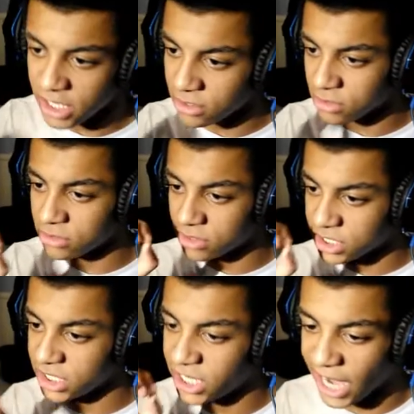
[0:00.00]
How
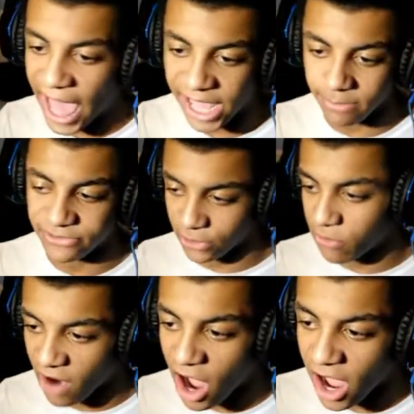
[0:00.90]
can he climb
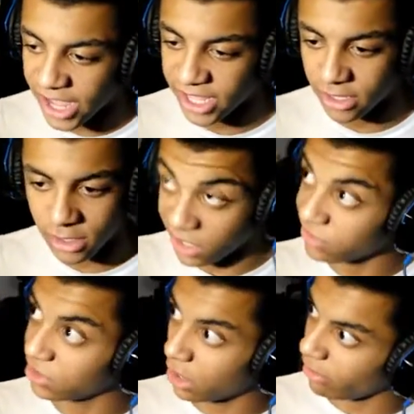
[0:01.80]
so high? Well, he
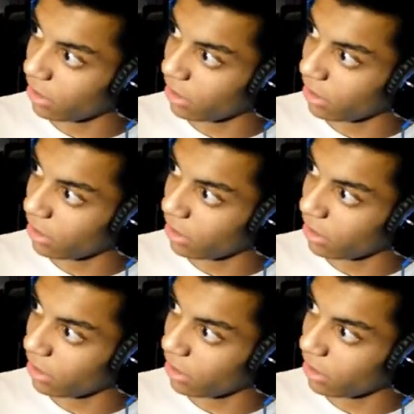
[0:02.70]
was a good